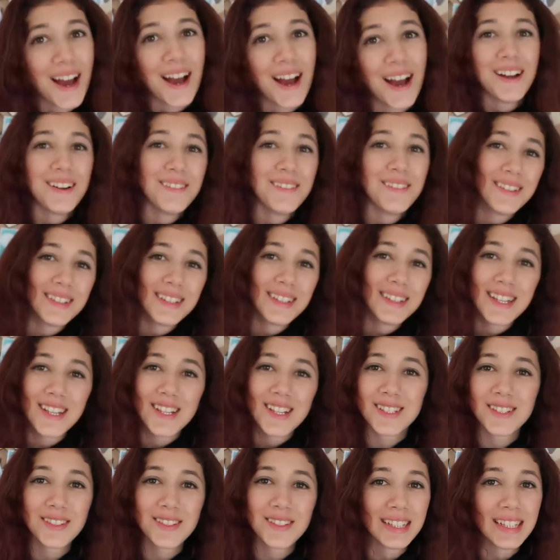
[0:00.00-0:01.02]
Um, they're
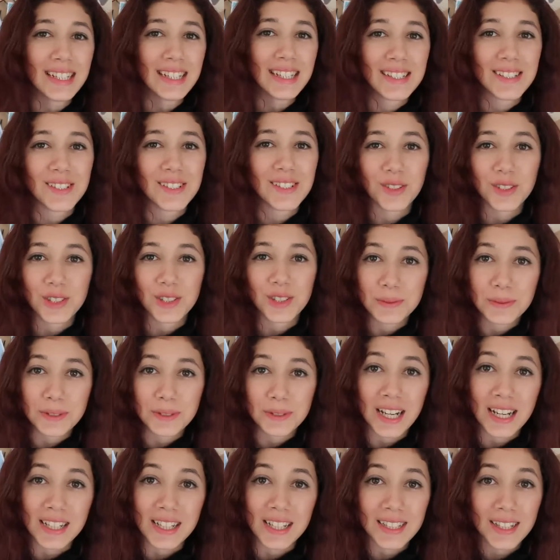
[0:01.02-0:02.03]
just really
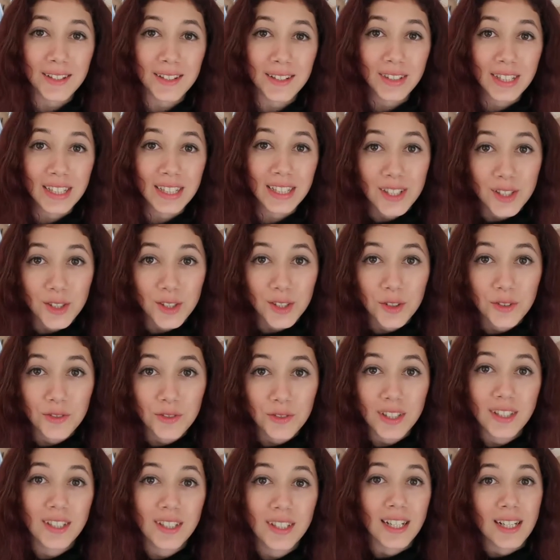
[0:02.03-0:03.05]
adorable. I think they're really
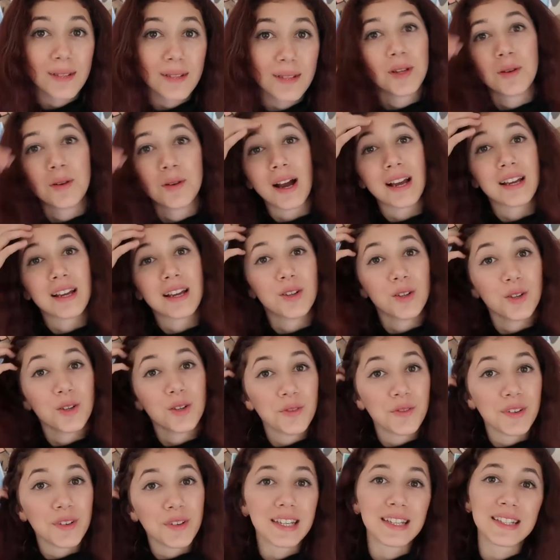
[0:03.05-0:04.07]
goofy. I can be quite
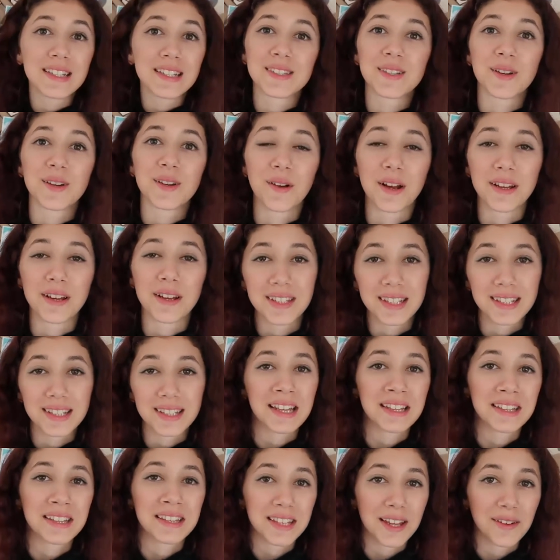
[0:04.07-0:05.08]
goofy, so I think
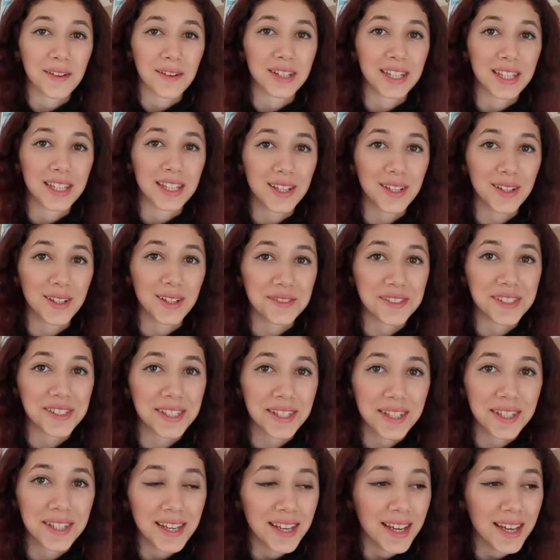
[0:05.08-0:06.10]
I think they're really cute.
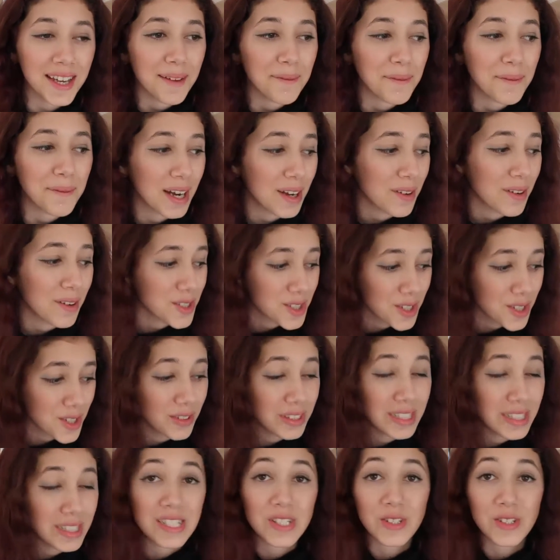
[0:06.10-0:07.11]
But I also
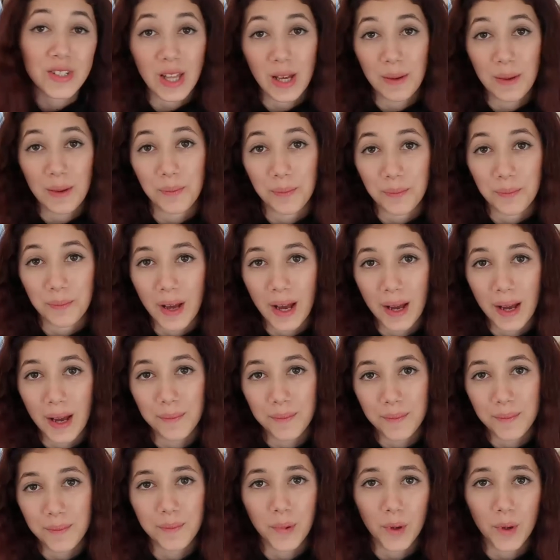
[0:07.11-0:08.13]
really do love
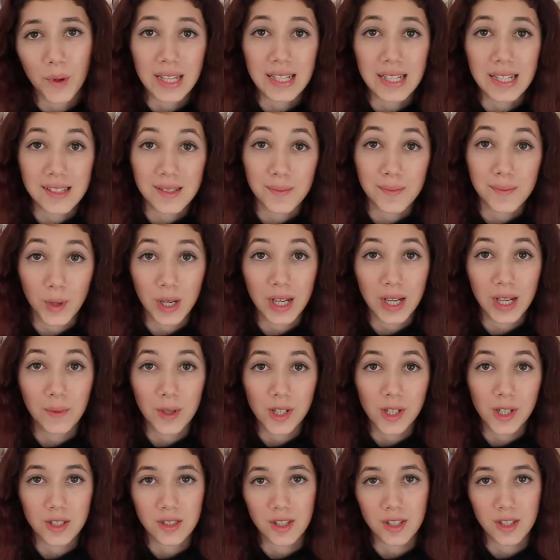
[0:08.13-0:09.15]
um, Bonnie's breed,
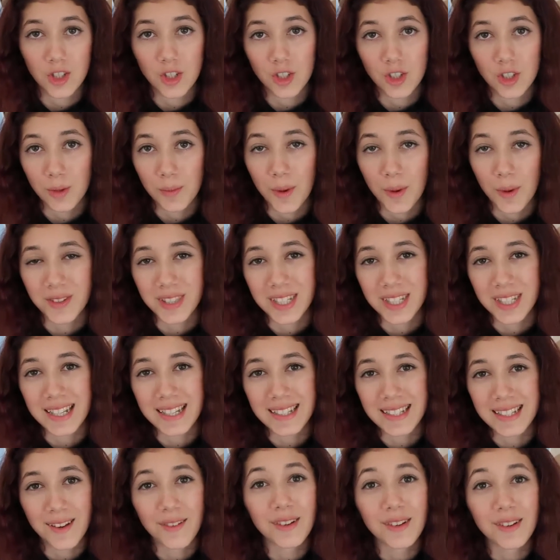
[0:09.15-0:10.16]
which is a Shih Tzu
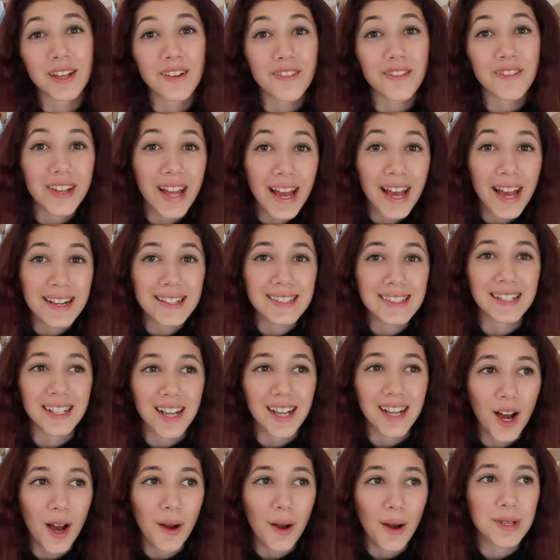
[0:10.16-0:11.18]
Maltese. They're really relaxed and
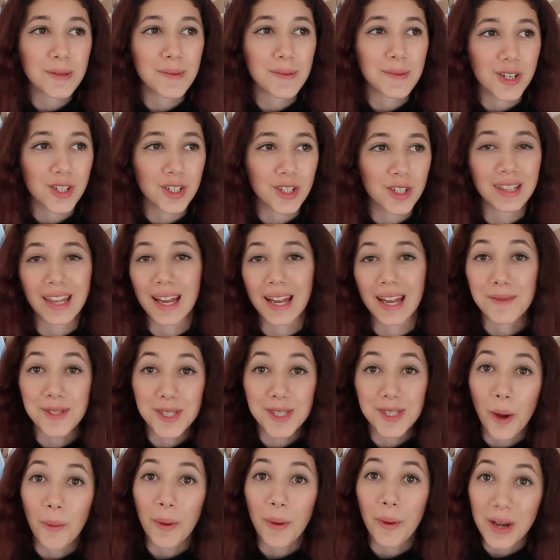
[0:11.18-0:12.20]
calm, especially that I'm
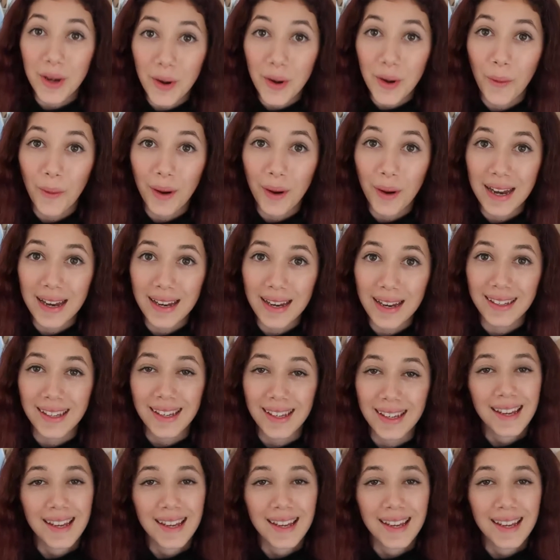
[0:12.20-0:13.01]
so annoying.